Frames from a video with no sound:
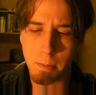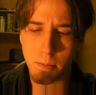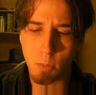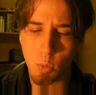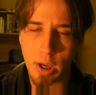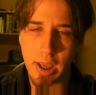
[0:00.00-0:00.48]

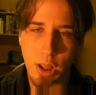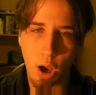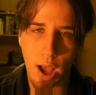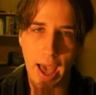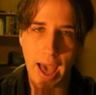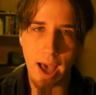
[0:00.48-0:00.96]
We
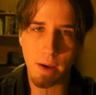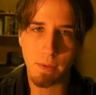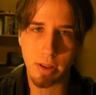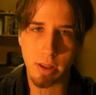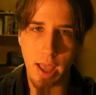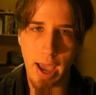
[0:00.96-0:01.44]
cannot have
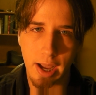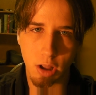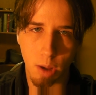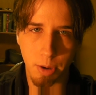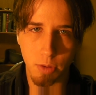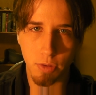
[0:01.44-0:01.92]
an
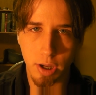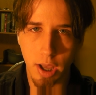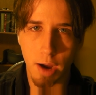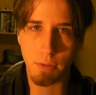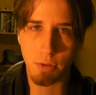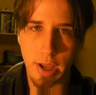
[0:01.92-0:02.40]
economic
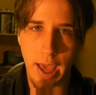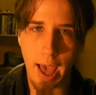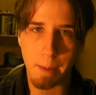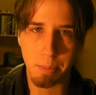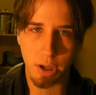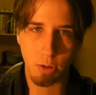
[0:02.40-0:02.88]
recovery
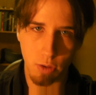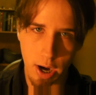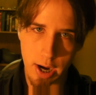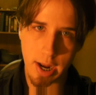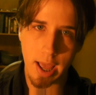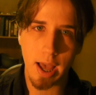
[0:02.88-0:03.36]
happening
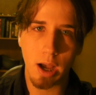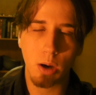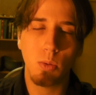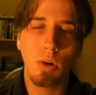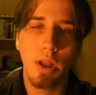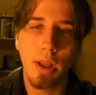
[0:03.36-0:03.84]
right
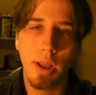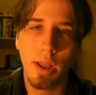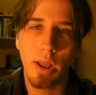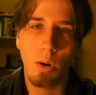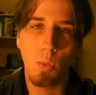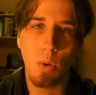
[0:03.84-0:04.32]
now
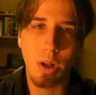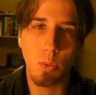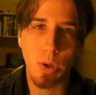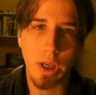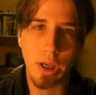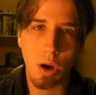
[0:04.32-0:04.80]
when
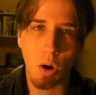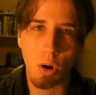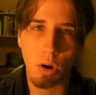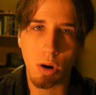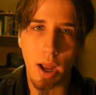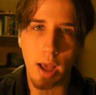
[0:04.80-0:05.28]
we
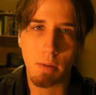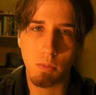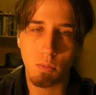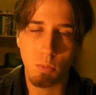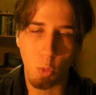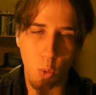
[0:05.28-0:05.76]
are
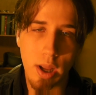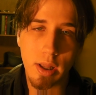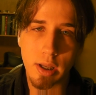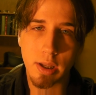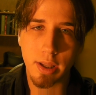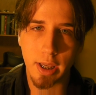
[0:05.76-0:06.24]

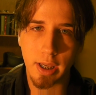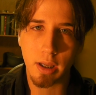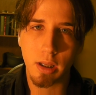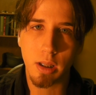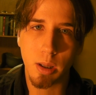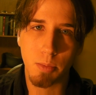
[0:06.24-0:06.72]

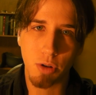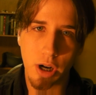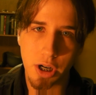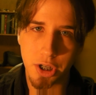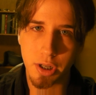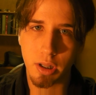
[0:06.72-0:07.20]
witnessing
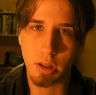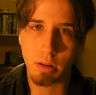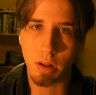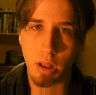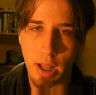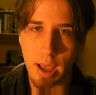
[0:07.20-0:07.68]

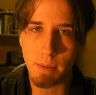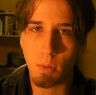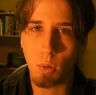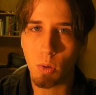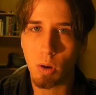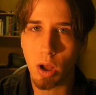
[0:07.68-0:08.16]

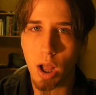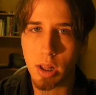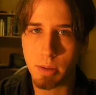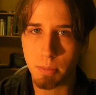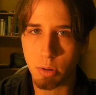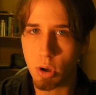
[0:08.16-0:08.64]
depression-level
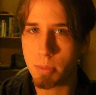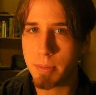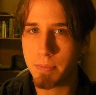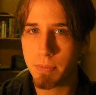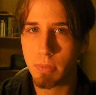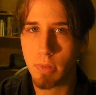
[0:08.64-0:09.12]

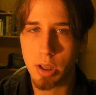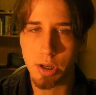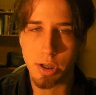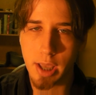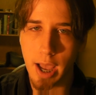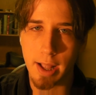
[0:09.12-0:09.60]
unemployment. It
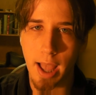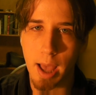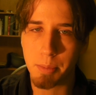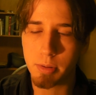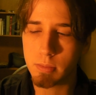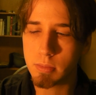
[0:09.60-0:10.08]
just can't
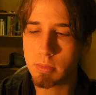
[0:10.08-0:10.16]
happen.